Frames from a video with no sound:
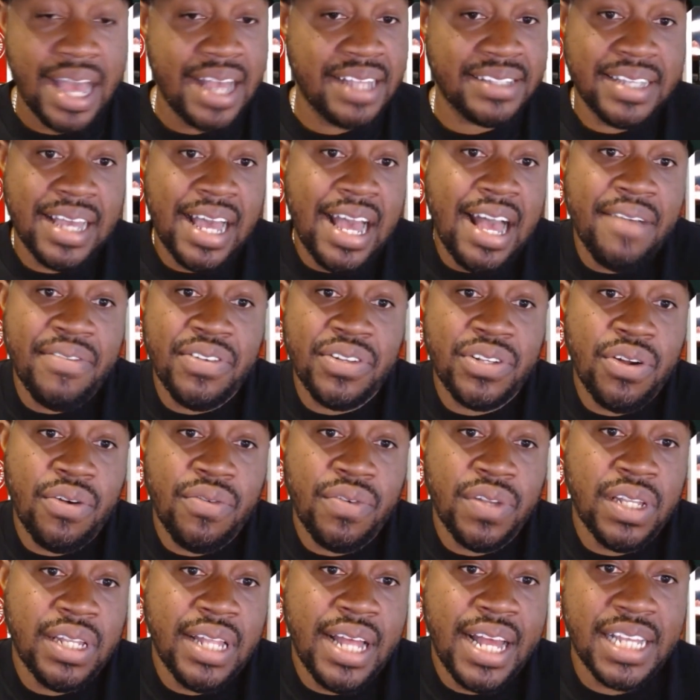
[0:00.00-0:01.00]
as I haven't
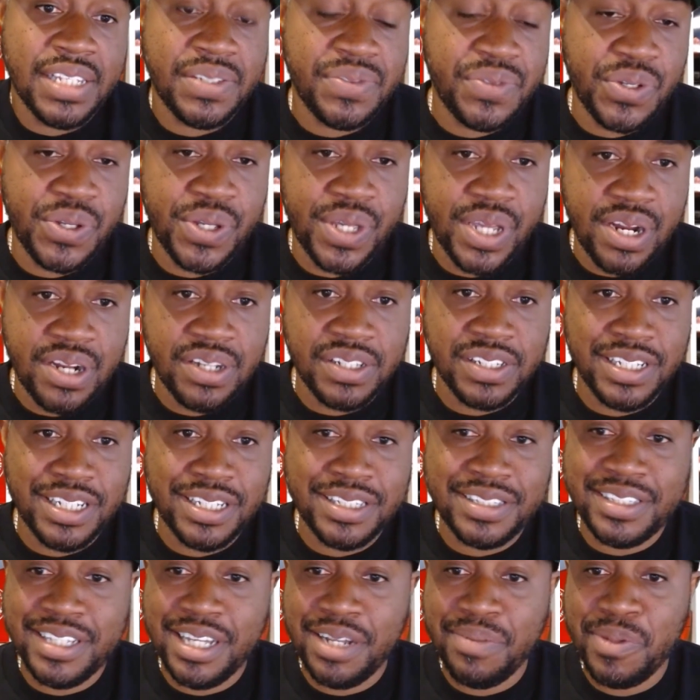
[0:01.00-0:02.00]
over the last few years,
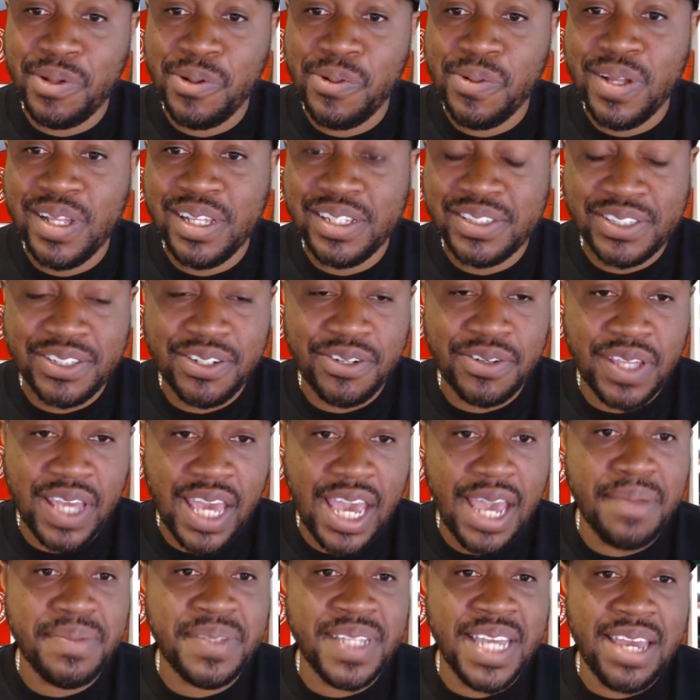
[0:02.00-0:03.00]
and it's done me well. So
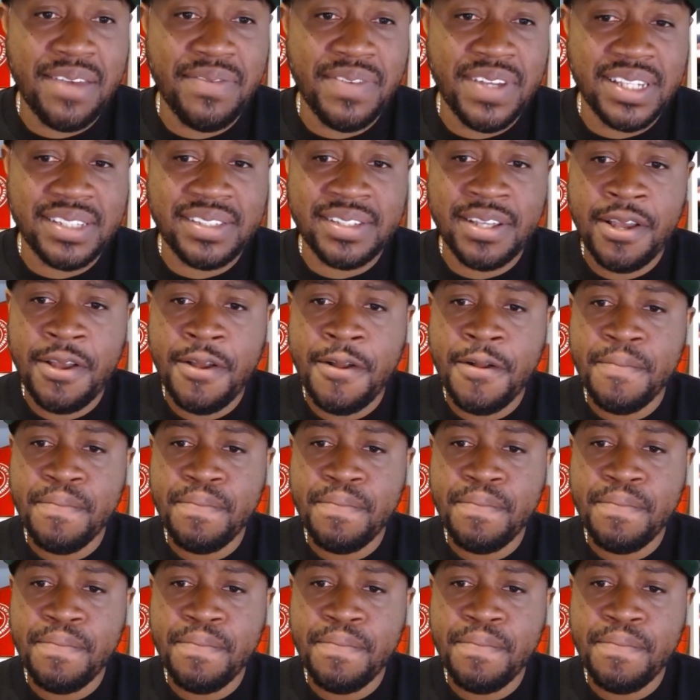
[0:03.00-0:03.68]
Gabe Davis,